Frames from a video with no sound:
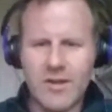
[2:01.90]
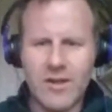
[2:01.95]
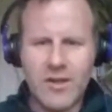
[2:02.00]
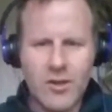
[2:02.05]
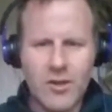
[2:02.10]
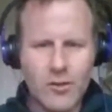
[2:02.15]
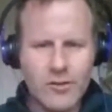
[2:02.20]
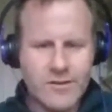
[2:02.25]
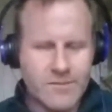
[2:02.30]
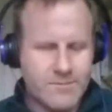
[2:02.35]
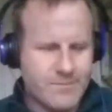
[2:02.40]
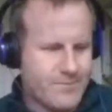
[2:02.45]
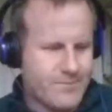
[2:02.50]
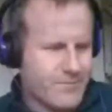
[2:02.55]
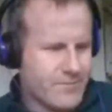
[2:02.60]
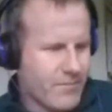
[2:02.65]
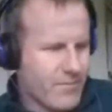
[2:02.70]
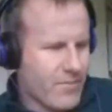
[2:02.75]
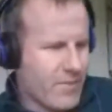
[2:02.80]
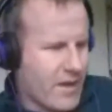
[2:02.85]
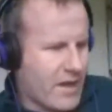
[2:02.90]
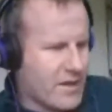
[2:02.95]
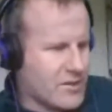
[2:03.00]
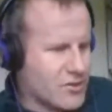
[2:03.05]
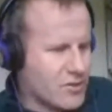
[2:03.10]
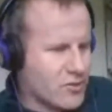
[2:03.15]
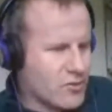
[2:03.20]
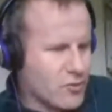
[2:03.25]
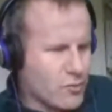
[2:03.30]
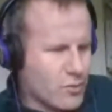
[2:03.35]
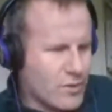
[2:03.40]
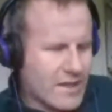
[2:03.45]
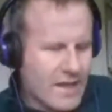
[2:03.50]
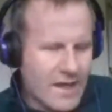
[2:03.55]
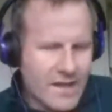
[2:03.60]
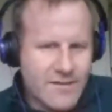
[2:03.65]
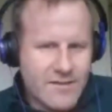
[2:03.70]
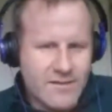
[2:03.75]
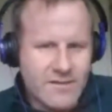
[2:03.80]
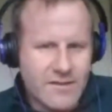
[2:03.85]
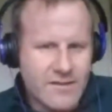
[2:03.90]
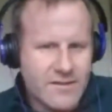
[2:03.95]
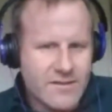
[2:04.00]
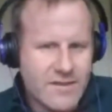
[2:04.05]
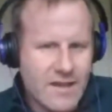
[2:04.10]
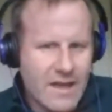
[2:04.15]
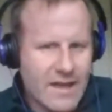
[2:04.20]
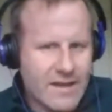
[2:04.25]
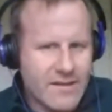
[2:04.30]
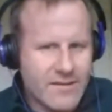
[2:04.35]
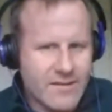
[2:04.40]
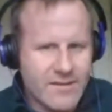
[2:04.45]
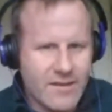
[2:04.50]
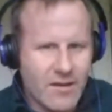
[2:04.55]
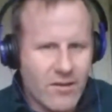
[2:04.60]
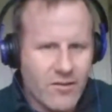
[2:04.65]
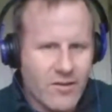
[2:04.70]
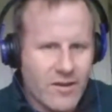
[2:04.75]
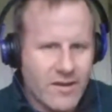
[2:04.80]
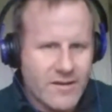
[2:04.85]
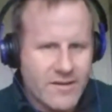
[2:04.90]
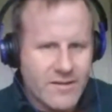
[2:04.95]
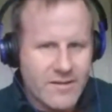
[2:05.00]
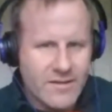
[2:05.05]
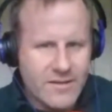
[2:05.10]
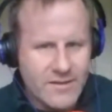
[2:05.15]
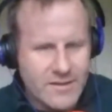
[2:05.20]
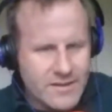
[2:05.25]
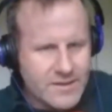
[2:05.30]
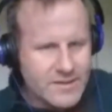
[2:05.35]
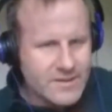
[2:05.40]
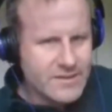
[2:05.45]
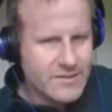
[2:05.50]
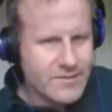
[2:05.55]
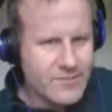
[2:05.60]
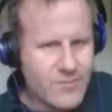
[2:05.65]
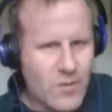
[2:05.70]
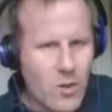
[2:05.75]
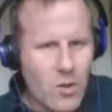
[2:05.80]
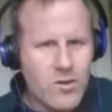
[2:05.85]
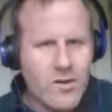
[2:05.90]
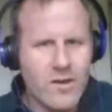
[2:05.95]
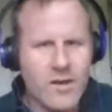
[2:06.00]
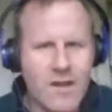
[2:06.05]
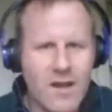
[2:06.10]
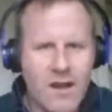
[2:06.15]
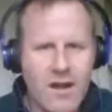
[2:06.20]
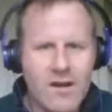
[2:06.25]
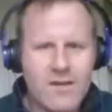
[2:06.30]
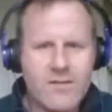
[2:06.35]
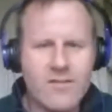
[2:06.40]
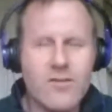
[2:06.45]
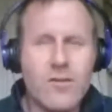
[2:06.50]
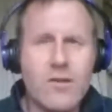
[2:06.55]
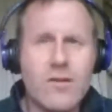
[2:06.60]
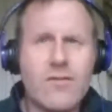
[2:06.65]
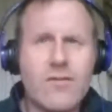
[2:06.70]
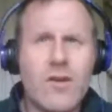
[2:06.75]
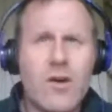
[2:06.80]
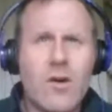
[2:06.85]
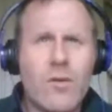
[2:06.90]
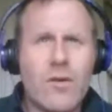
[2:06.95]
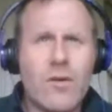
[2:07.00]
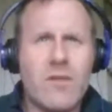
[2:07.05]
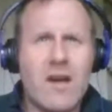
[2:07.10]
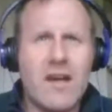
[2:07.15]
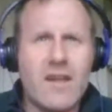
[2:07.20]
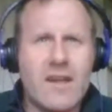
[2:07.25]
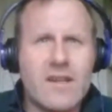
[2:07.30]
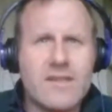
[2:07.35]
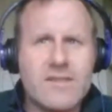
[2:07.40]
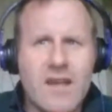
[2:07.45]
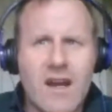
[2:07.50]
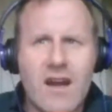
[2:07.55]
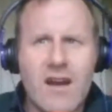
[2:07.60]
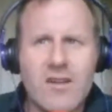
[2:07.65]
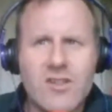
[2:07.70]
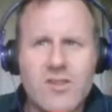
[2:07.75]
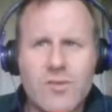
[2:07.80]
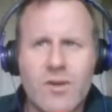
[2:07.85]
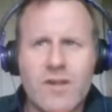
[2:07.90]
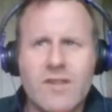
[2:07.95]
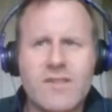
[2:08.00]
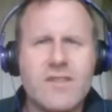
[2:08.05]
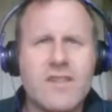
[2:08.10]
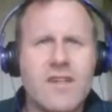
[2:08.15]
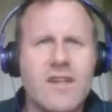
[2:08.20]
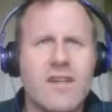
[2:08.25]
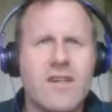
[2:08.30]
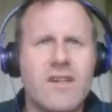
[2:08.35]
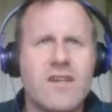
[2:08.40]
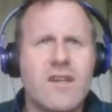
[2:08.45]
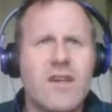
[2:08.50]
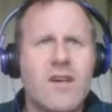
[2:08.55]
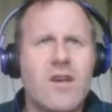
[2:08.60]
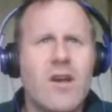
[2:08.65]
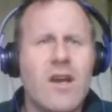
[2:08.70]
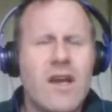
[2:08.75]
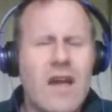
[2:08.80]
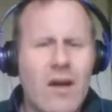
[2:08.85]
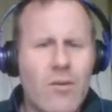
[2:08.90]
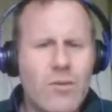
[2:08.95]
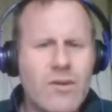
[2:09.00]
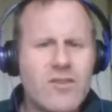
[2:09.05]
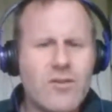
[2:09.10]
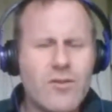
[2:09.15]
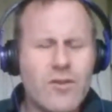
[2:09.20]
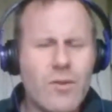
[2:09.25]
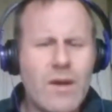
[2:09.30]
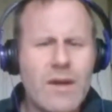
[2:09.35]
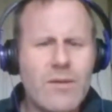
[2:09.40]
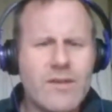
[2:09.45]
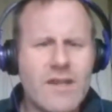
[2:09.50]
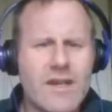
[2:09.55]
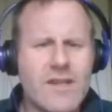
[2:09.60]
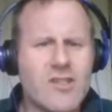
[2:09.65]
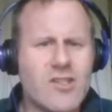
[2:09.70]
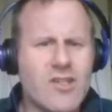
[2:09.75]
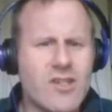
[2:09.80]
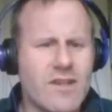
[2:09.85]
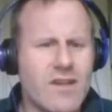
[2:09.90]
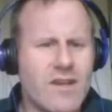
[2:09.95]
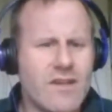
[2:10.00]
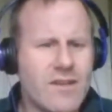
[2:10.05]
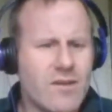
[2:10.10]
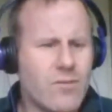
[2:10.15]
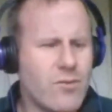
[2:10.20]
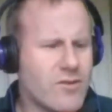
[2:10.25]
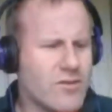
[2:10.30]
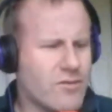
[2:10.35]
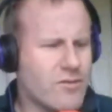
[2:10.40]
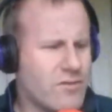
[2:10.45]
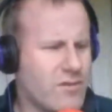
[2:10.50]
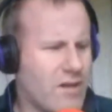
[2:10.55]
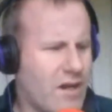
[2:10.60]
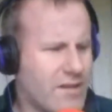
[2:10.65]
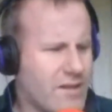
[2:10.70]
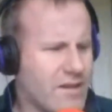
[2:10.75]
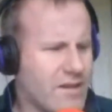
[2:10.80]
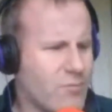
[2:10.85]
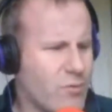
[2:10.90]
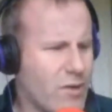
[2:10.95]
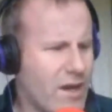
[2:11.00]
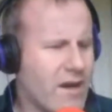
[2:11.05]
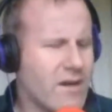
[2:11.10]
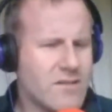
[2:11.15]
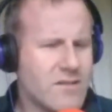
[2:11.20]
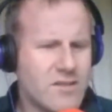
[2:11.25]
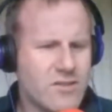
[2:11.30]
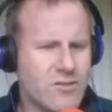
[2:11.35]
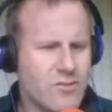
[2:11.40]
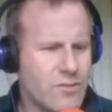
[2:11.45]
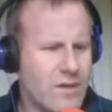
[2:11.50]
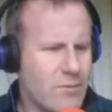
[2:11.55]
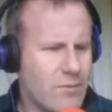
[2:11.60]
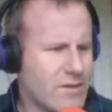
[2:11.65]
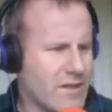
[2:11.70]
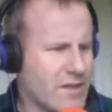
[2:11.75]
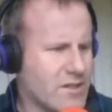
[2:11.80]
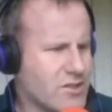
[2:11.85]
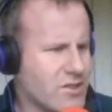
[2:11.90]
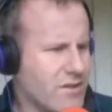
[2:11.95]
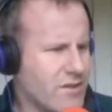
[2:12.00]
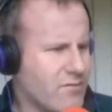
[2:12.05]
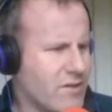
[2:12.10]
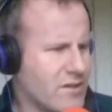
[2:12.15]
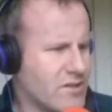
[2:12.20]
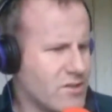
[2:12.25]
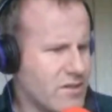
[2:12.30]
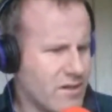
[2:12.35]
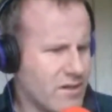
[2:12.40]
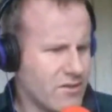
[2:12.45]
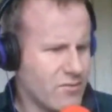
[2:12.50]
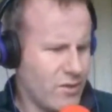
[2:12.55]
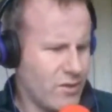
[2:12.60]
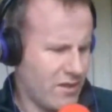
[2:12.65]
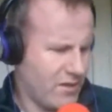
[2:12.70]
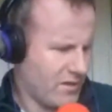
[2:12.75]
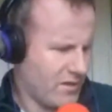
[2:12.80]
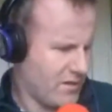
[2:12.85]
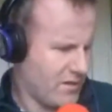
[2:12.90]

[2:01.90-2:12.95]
Are you good? Had you a good weekend? Is the head's all right? Fucking clock's going forward, man. That's a harsh one, isn't it? Are we doing away with that shit? I think we are to do away with that shit eventually, aren't we?